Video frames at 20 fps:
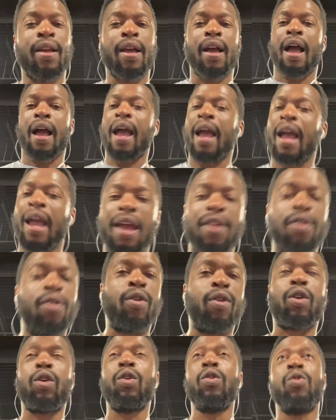I had no
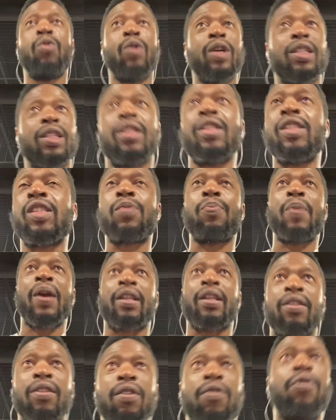clue, wasn't
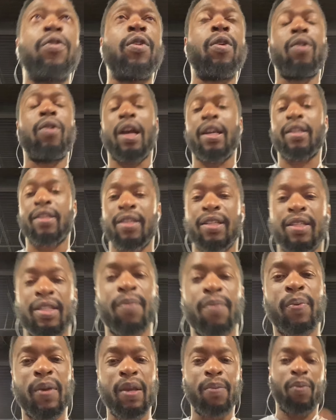expecting to feel like this.
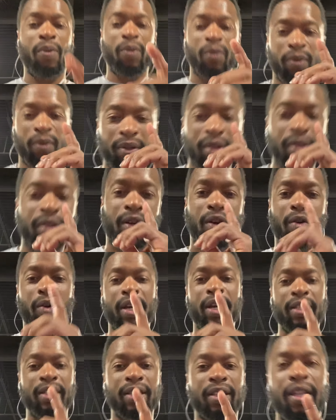And people, the
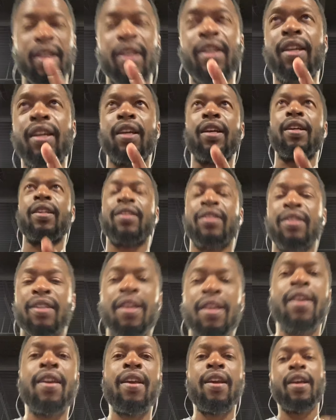crazy thing is,
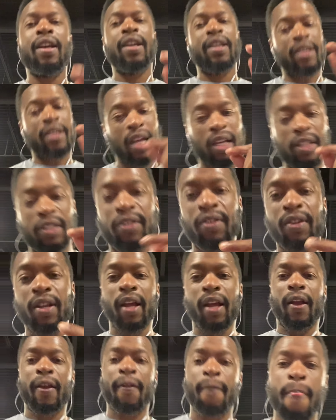
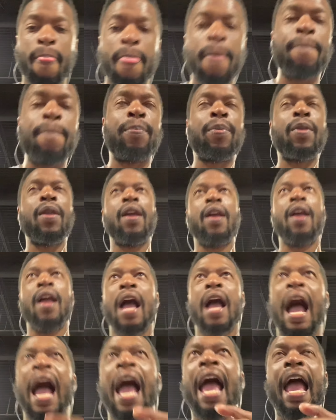yesterday,
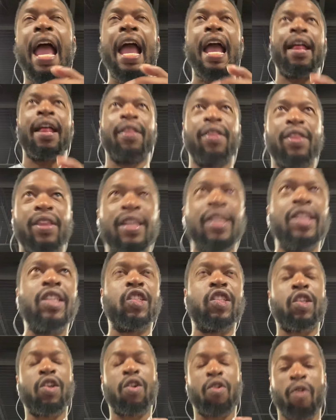I had
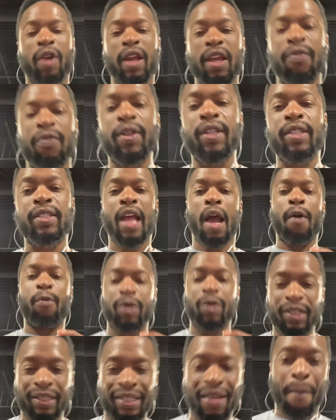these cravings that
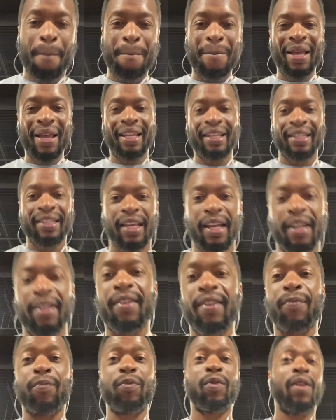was debilitating.
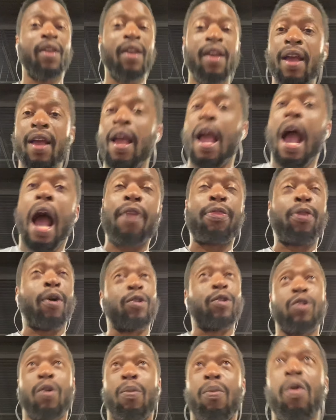I
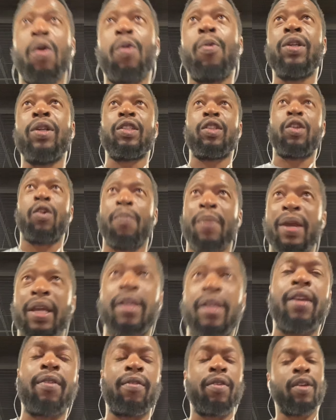thought your boy wasn't gonna make
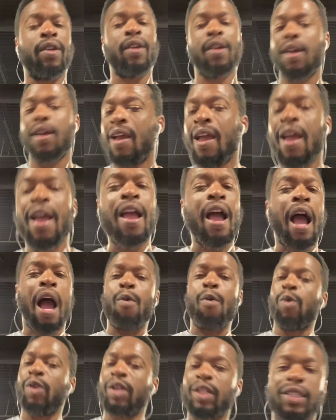it. I
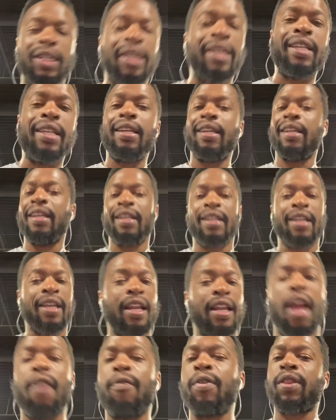wanted to eat any and
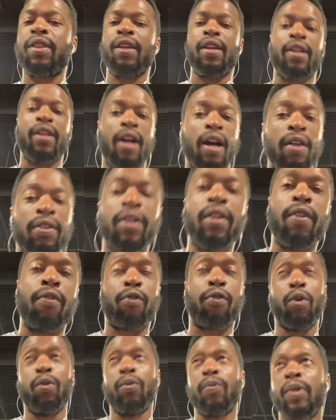everything other than
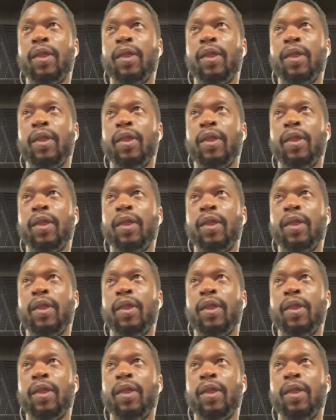fruit,